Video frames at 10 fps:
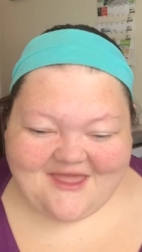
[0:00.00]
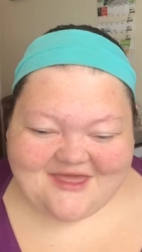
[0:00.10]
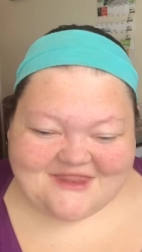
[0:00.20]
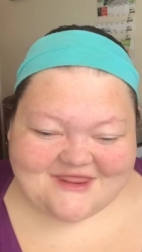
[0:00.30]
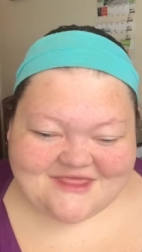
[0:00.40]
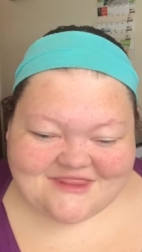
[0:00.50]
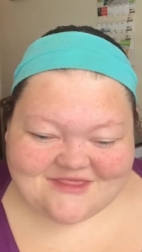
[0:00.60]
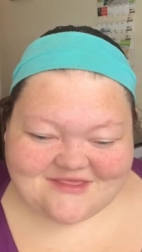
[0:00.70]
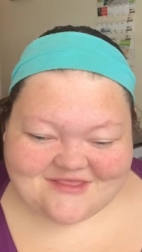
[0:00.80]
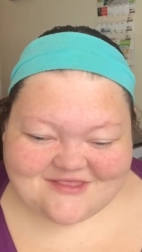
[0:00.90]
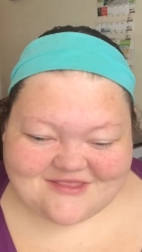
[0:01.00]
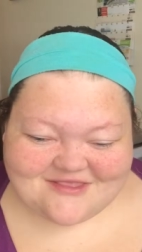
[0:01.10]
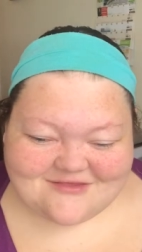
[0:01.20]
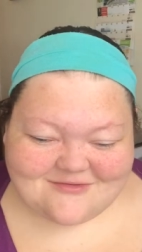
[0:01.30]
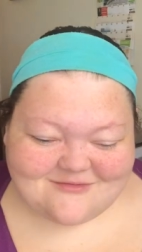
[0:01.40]
And it
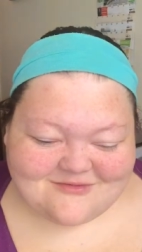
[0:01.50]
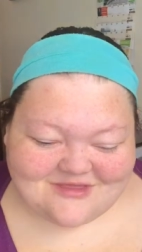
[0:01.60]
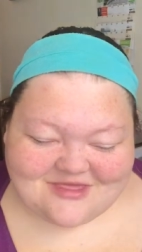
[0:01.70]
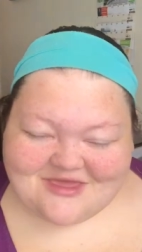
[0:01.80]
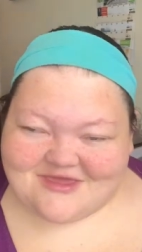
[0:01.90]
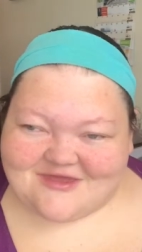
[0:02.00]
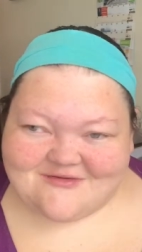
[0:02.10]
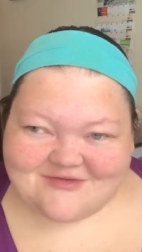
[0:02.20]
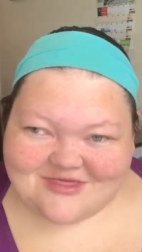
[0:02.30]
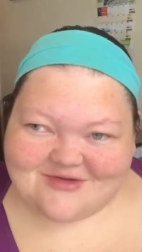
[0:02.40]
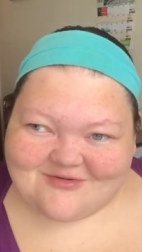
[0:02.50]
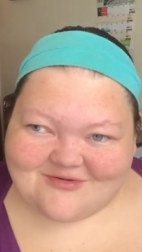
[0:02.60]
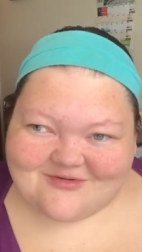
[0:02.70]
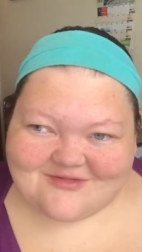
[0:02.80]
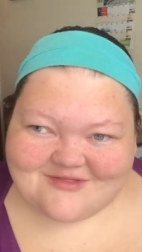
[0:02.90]
is really, really
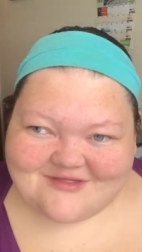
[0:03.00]
cool.